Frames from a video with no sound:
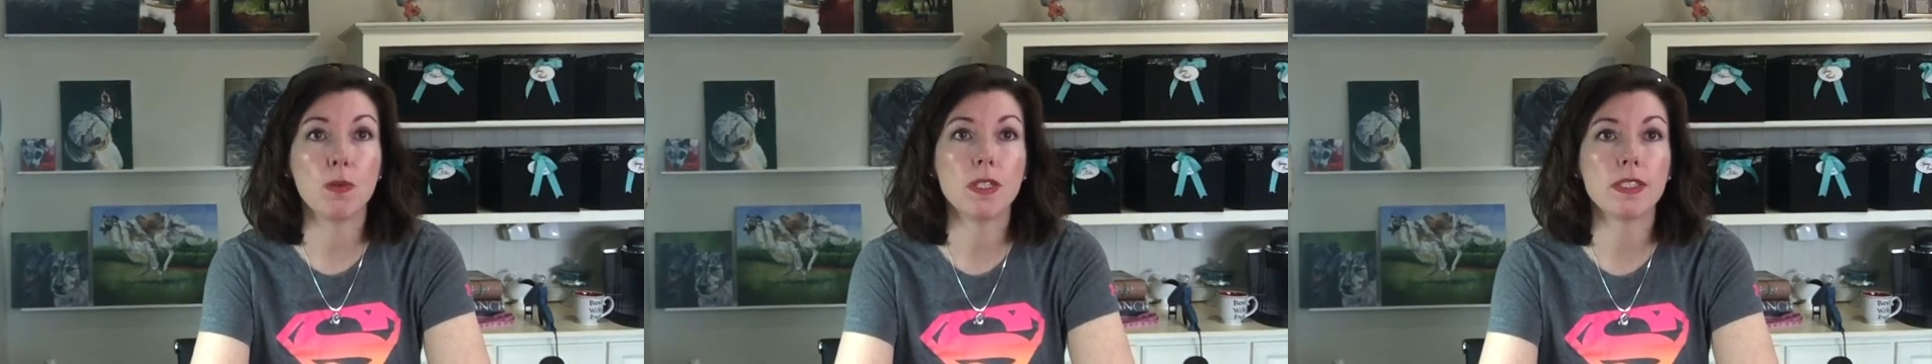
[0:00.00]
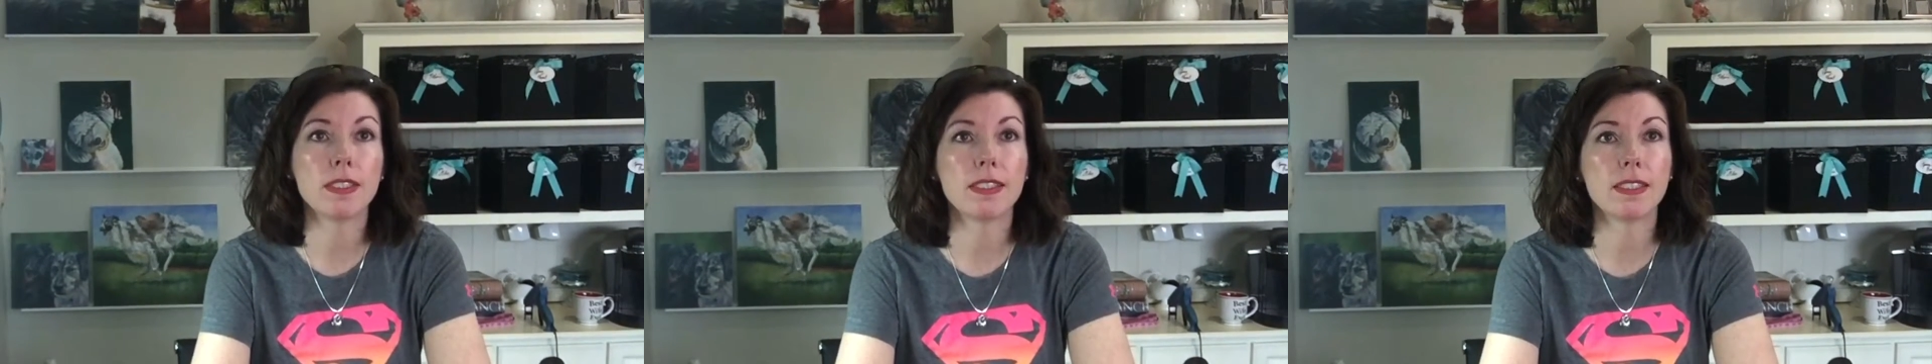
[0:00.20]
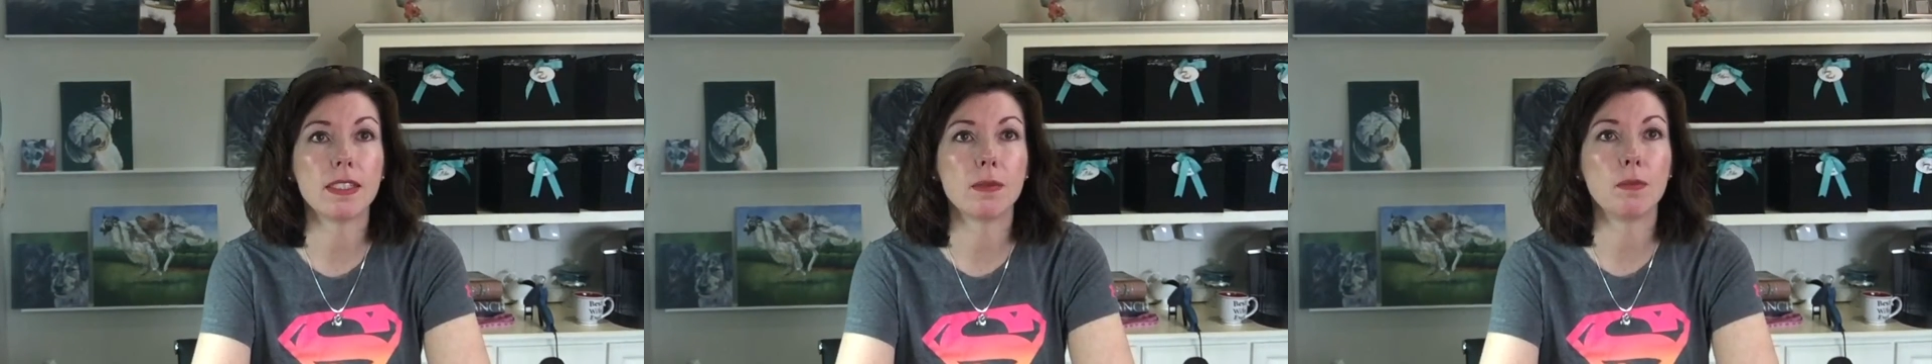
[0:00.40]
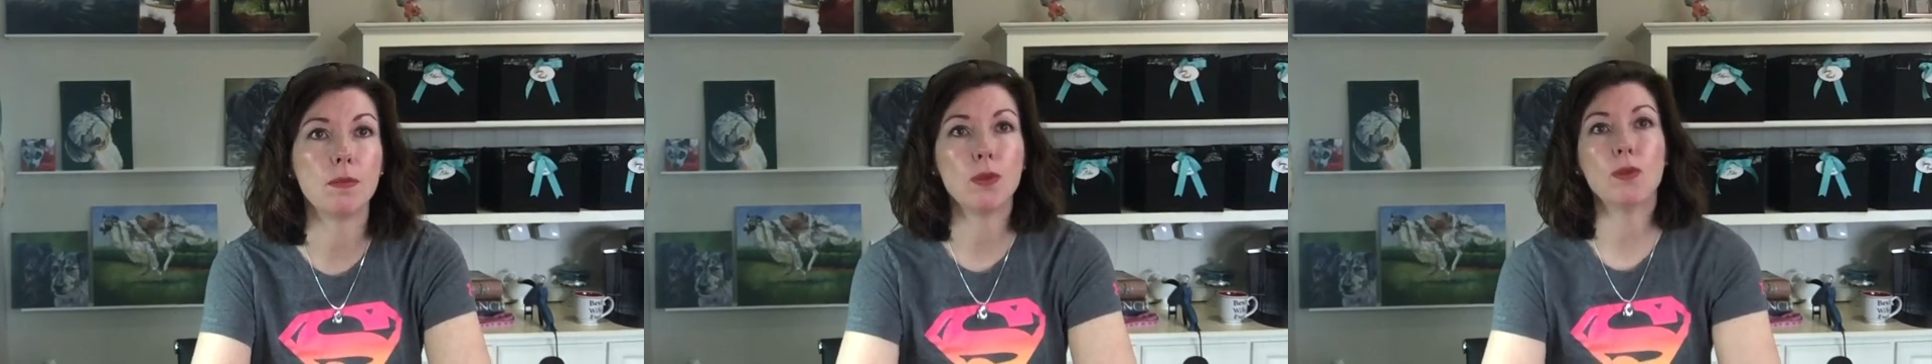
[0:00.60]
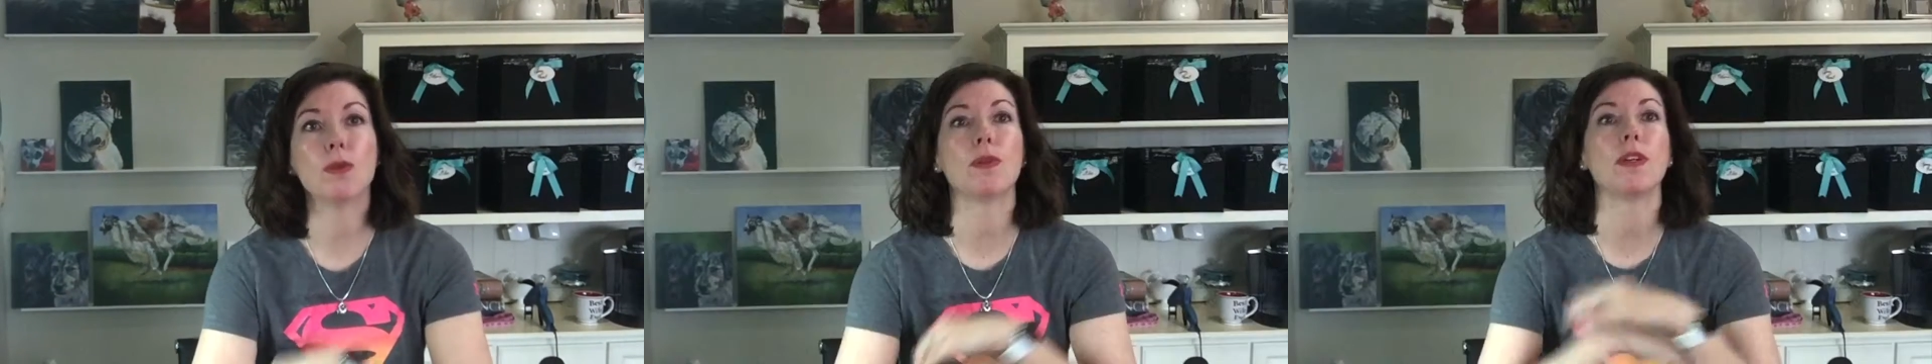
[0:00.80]
want to see
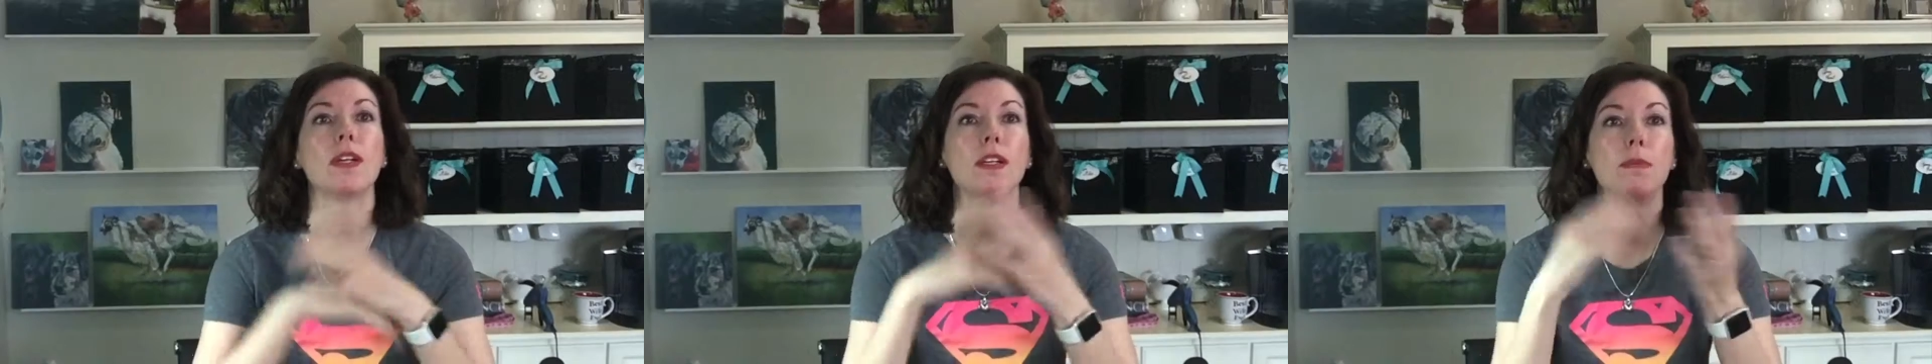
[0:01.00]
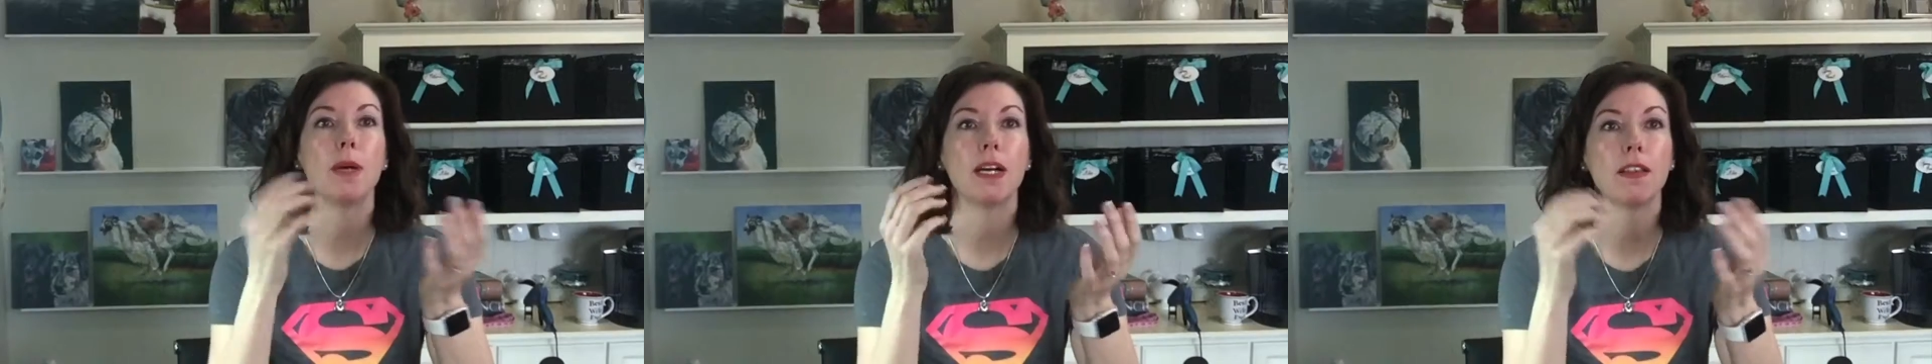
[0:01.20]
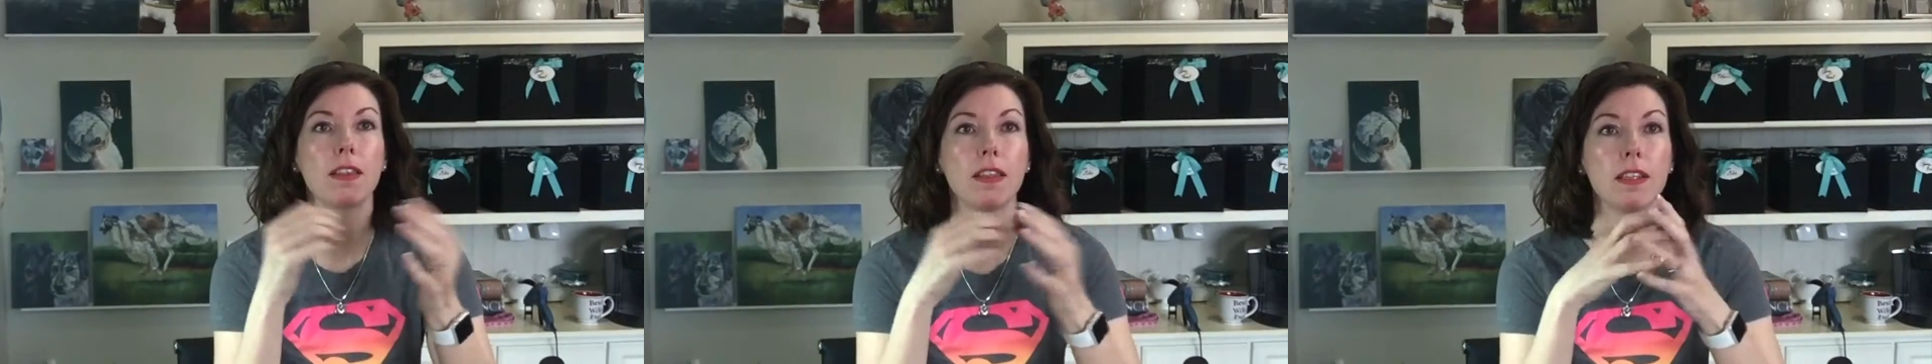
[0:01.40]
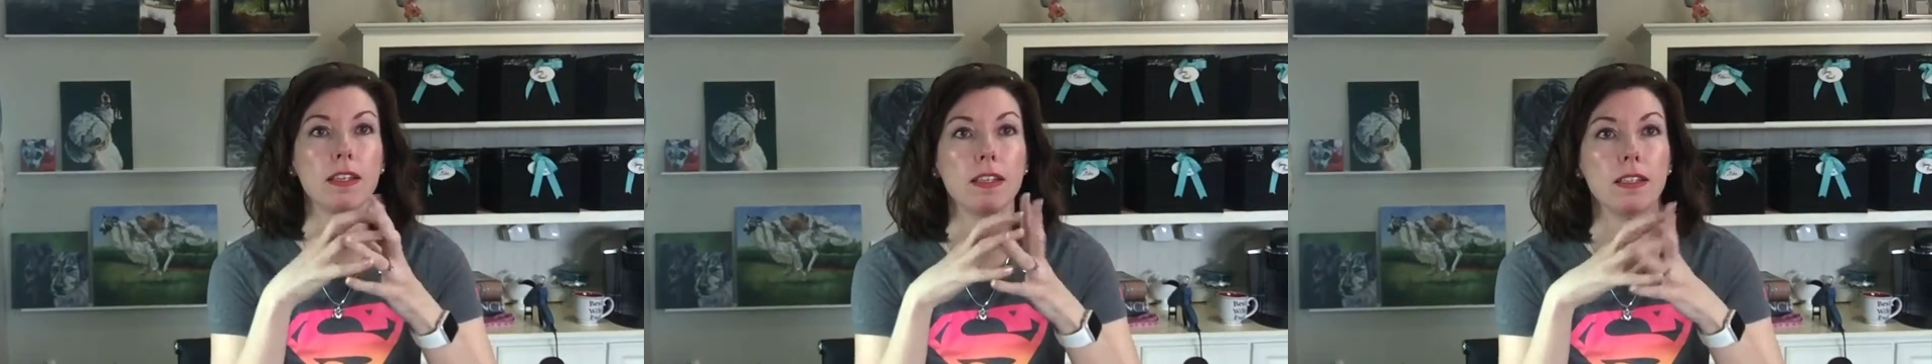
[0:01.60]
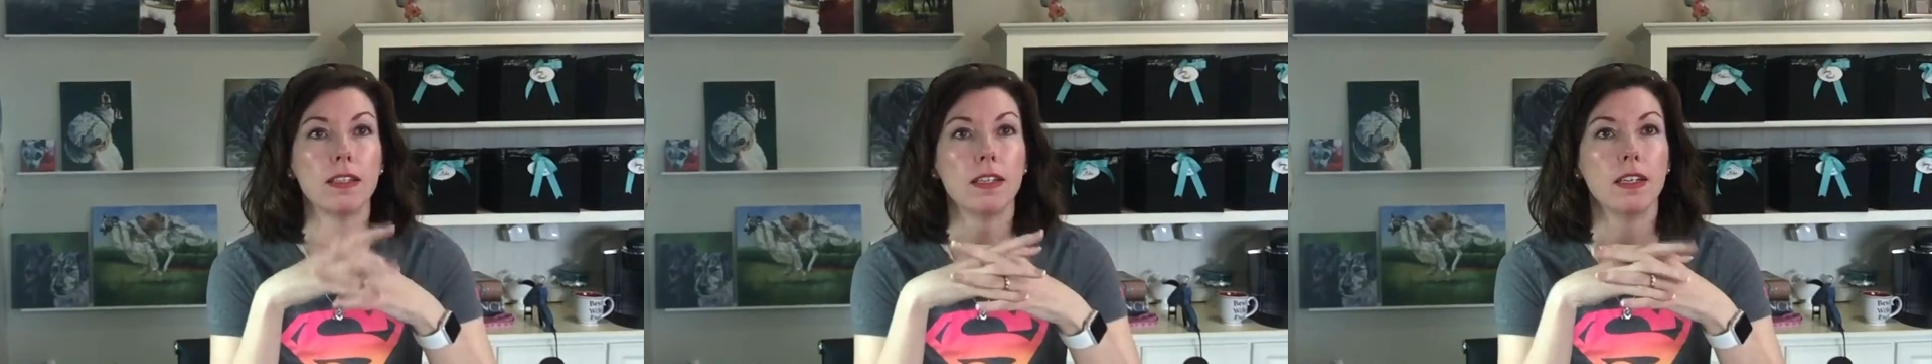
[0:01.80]
more about
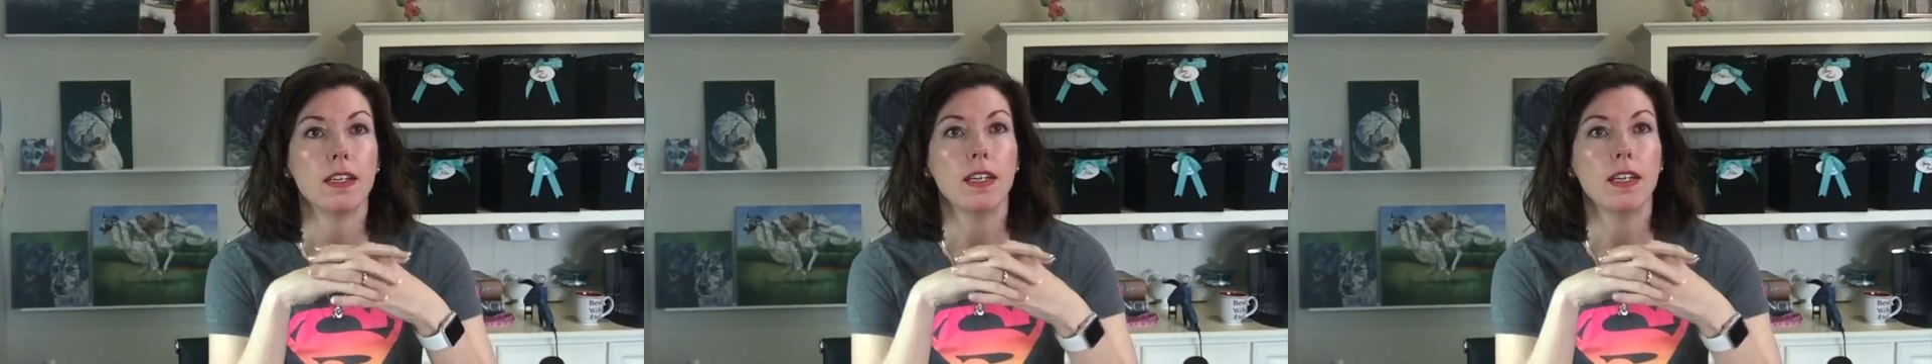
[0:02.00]
the